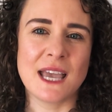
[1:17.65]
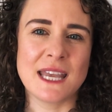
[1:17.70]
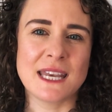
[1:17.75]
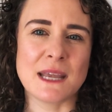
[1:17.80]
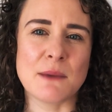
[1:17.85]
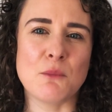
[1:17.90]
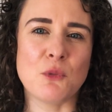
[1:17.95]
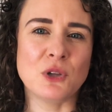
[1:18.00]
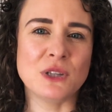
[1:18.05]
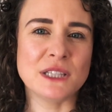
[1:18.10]

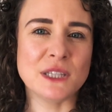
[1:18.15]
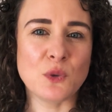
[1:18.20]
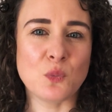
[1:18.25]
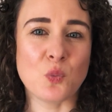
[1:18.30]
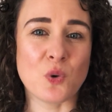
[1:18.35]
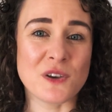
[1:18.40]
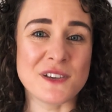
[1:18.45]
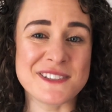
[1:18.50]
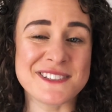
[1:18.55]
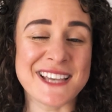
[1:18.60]
Now, Mondly
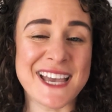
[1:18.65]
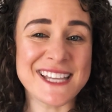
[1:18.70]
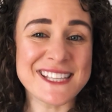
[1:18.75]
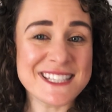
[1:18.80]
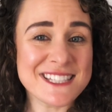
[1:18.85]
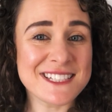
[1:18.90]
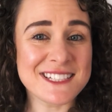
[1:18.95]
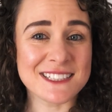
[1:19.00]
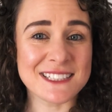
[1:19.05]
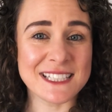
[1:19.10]
was and
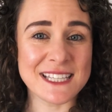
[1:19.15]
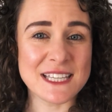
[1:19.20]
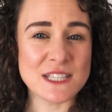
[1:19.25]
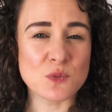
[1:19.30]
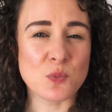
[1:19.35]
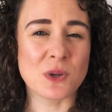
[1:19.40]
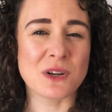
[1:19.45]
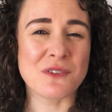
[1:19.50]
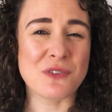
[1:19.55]
still is one